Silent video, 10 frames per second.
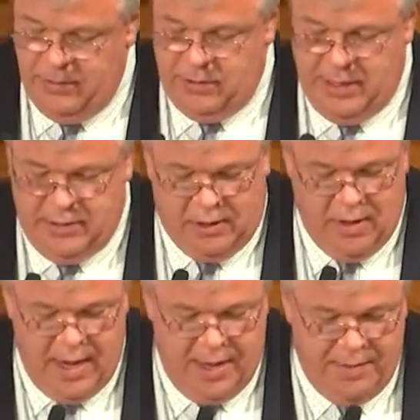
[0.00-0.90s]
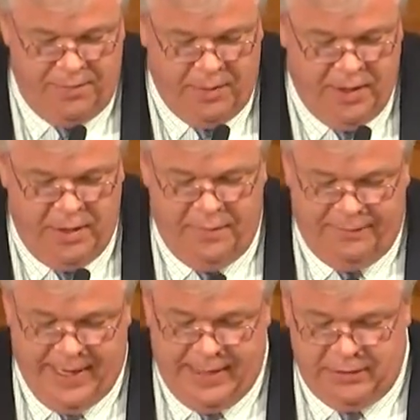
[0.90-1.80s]
to address crime and promote a
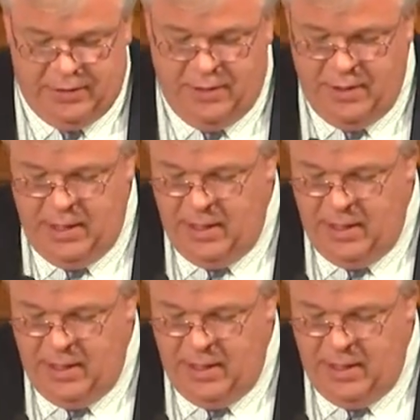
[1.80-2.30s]
faster